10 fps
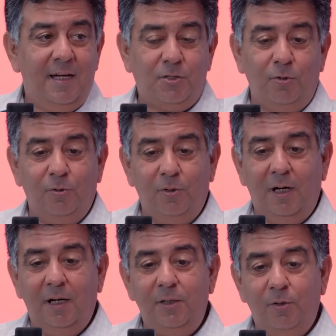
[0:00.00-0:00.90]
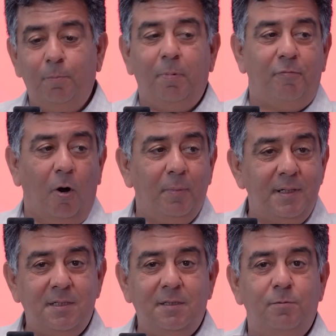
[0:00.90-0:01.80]
So,
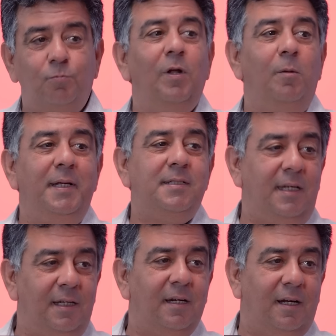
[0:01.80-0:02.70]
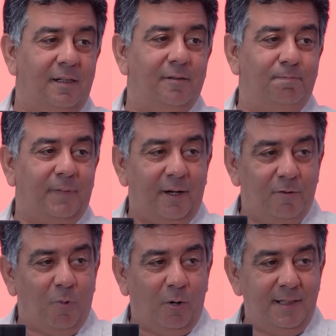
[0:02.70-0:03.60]
performance will be seen in other kind
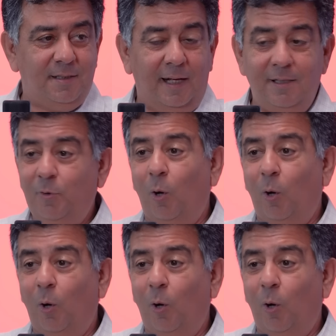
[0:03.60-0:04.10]
of body styles.